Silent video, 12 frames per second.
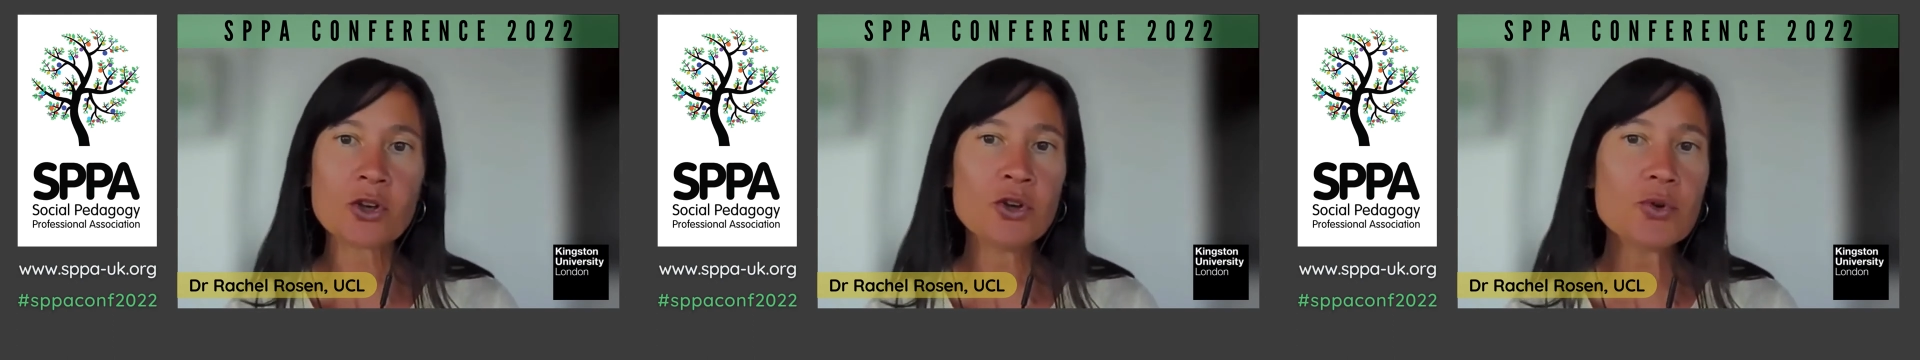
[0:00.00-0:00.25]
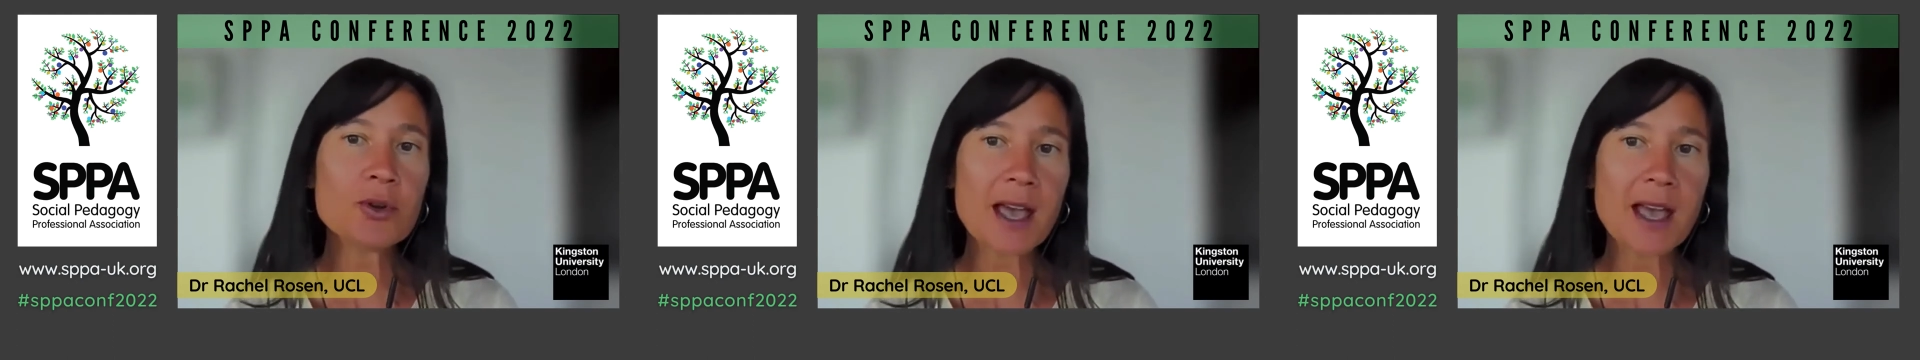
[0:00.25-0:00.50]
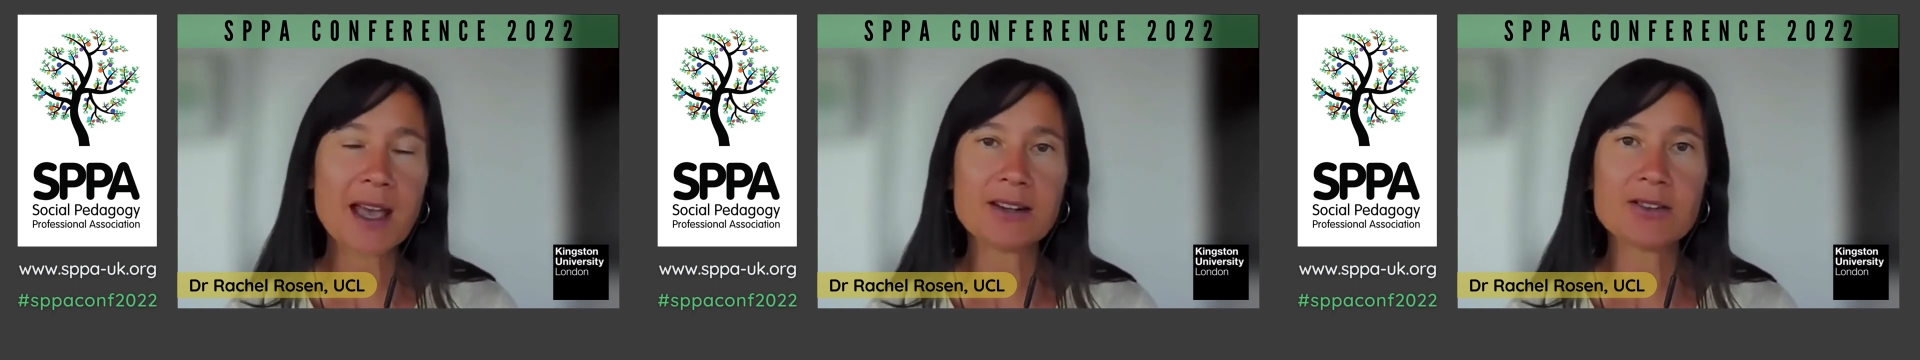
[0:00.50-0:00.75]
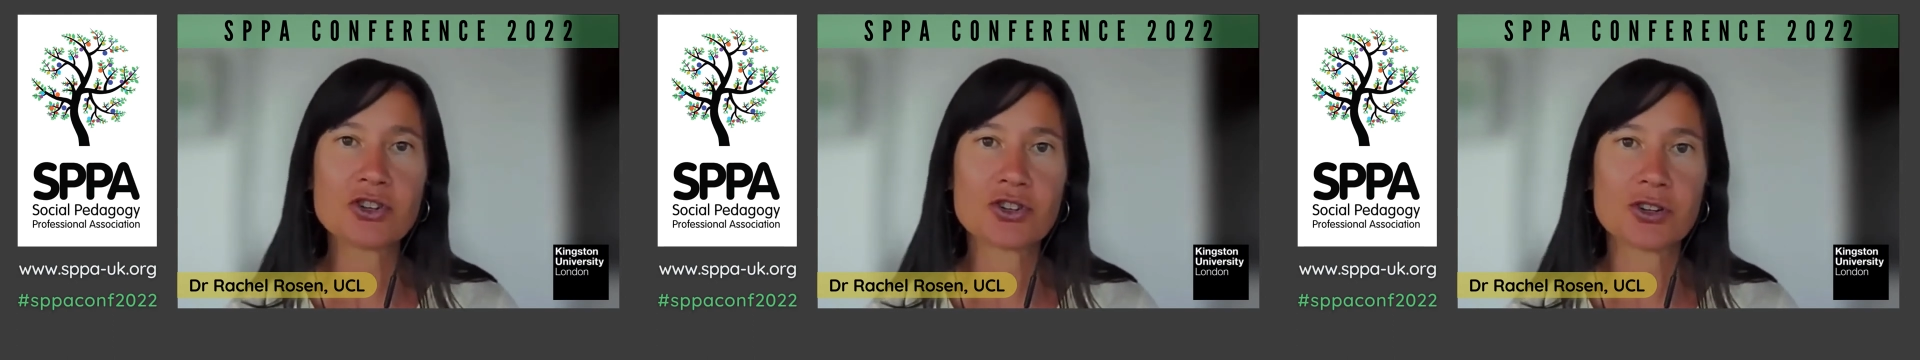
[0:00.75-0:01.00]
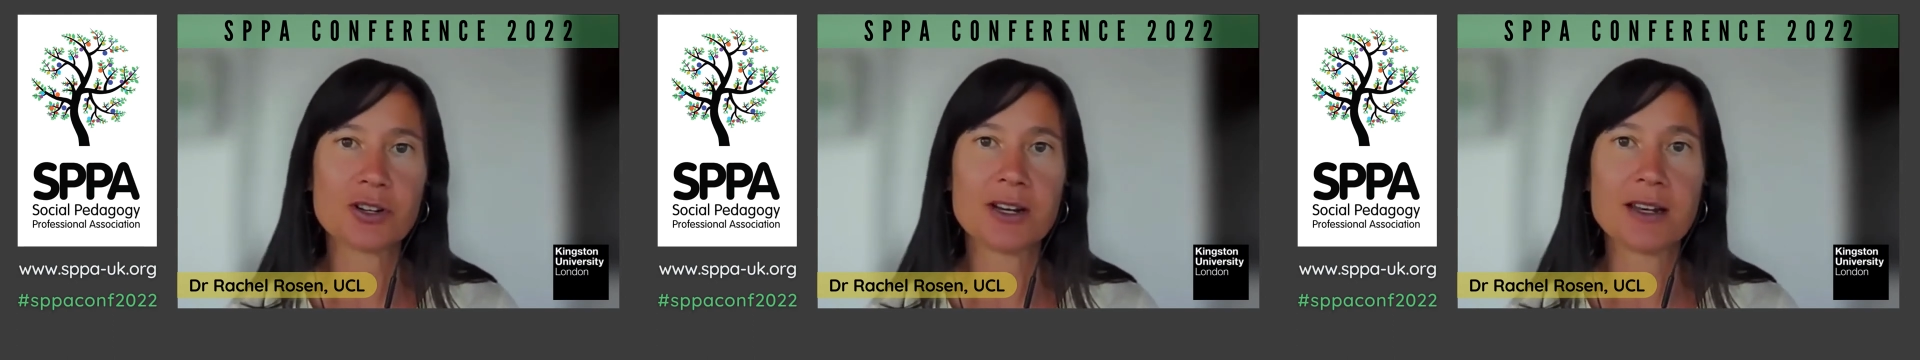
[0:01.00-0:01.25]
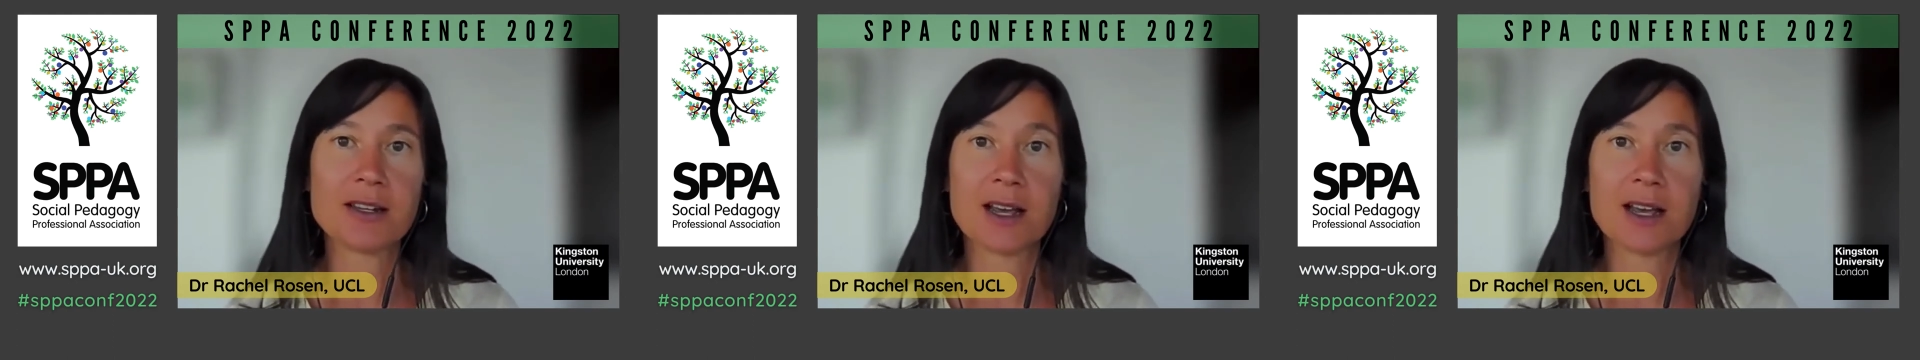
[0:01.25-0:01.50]
Who can, should,
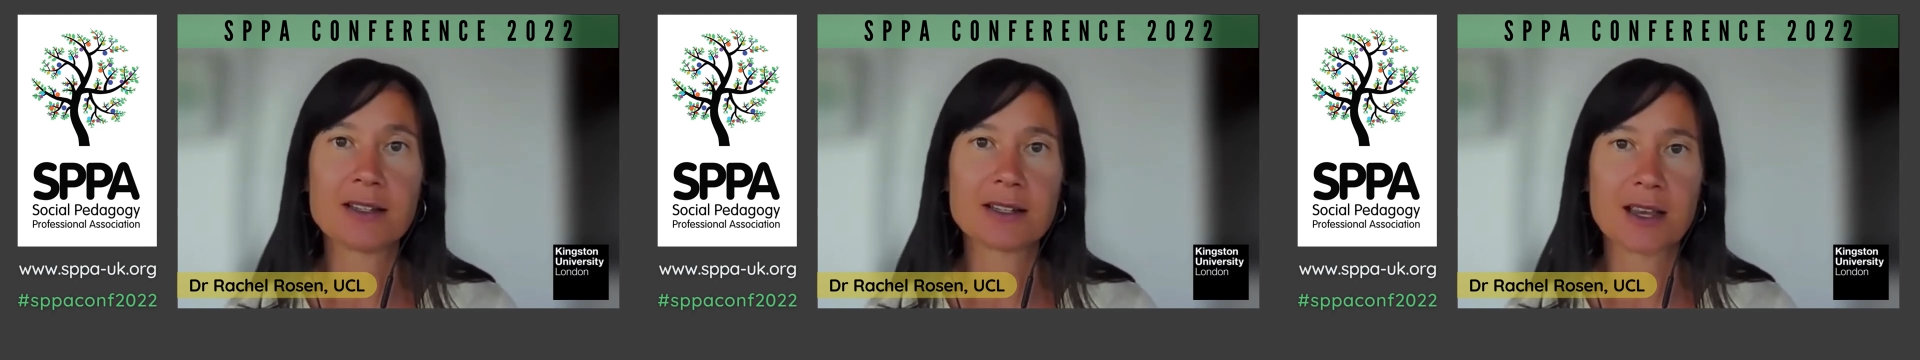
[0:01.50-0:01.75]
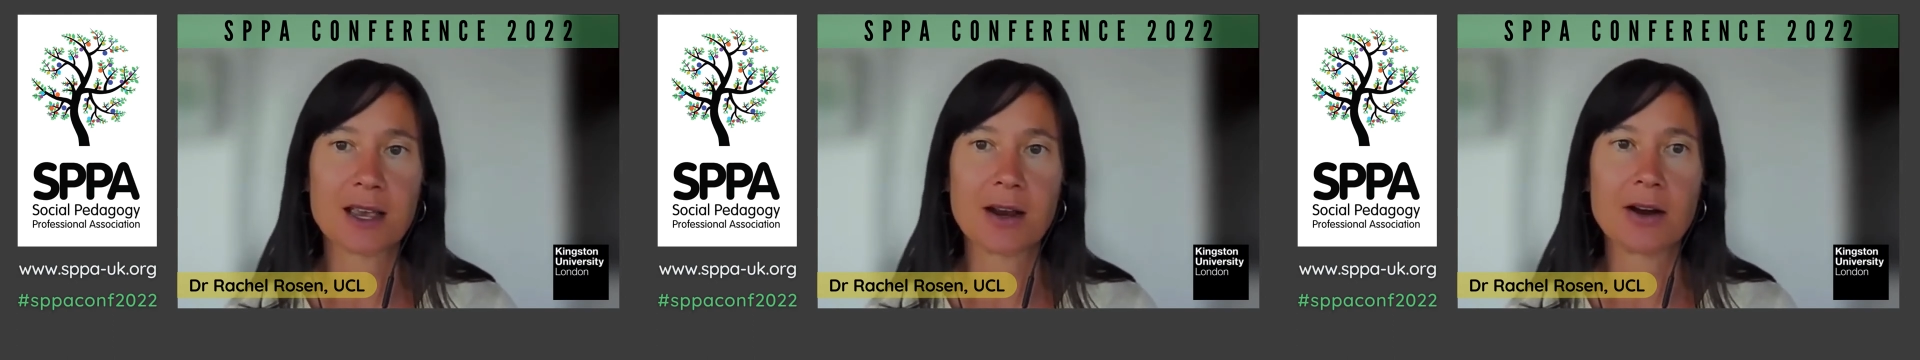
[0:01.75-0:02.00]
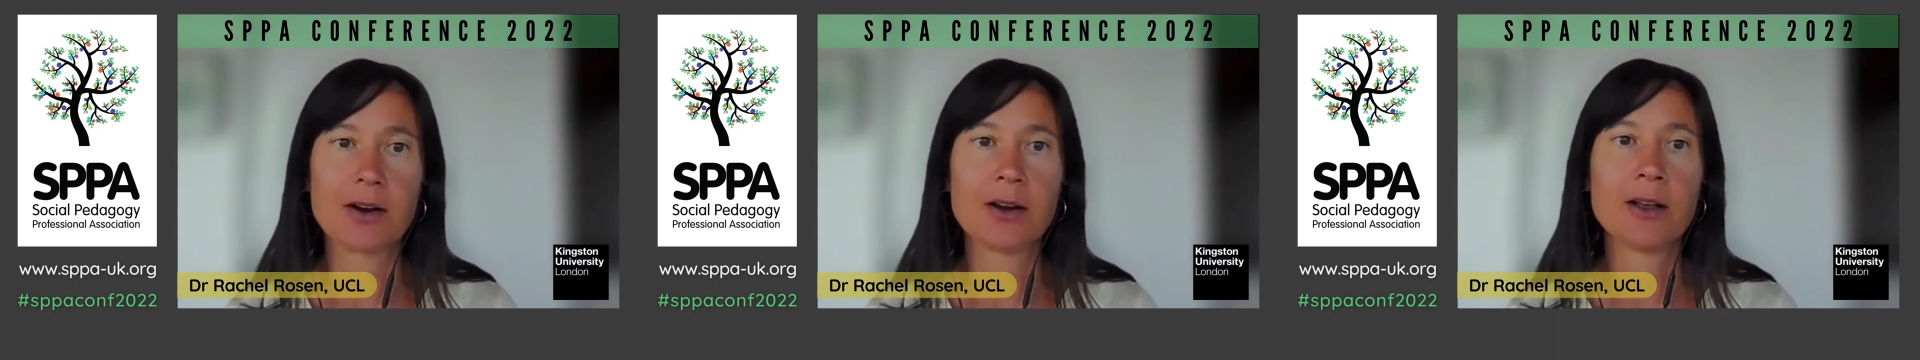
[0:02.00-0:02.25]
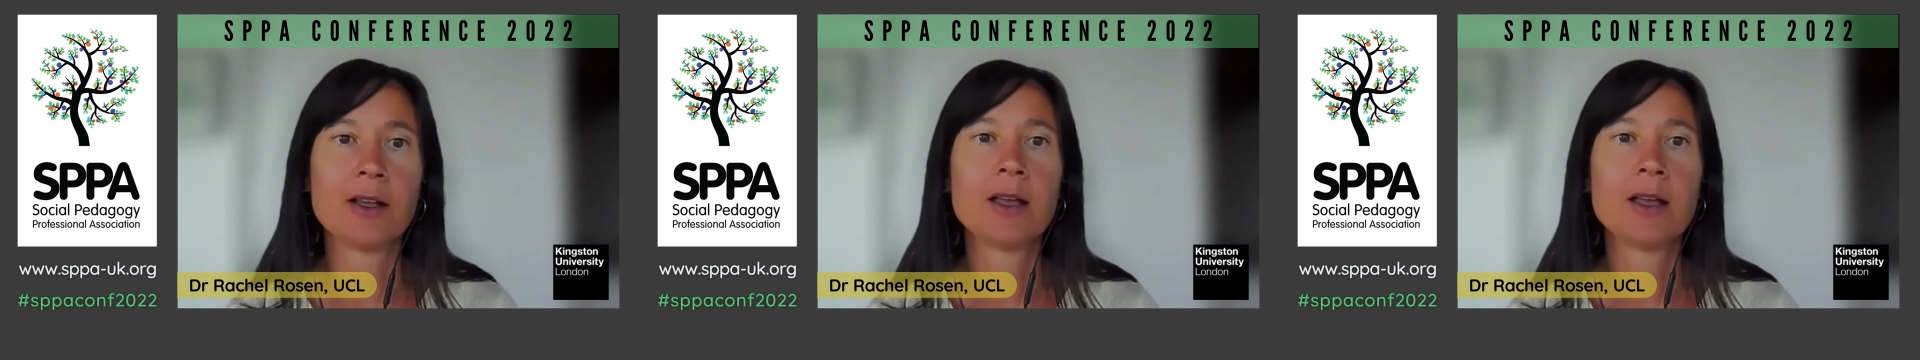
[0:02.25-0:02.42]
and does care?